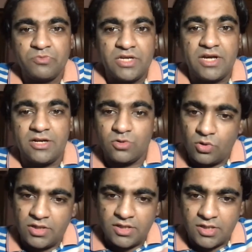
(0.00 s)

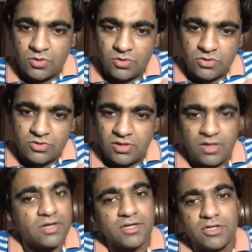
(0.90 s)
enroll in the course,
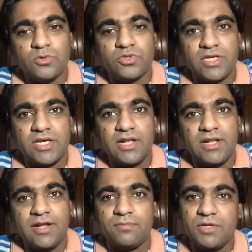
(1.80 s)
learn a new skill,
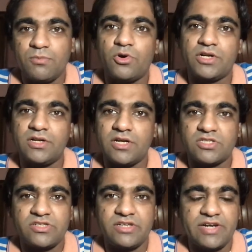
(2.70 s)
and be more
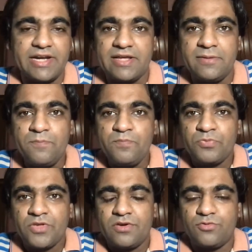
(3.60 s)
industry ready
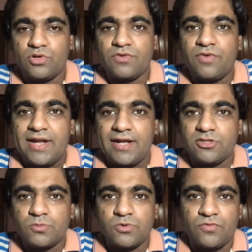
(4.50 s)
if you're a
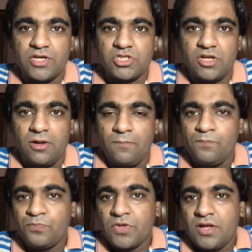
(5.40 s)
finance professional.
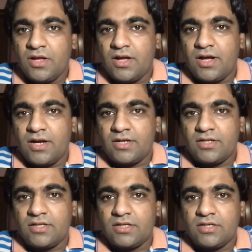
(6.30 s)

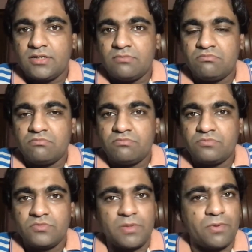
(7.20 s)
And
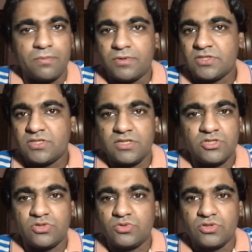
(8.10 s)
the purpose is
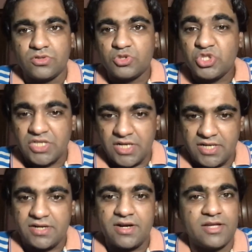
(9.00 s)
to
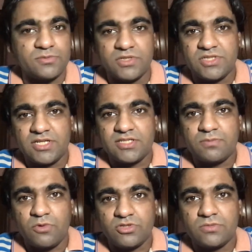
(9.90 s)
share as much as
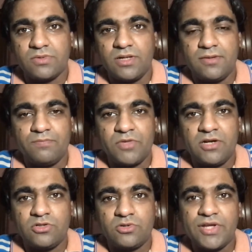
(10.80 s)
possible.
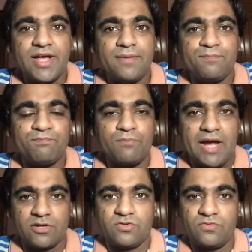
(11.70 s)
And today I'm
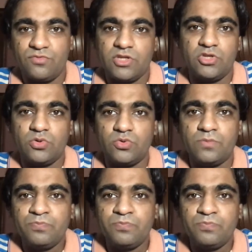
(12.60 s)
back with you,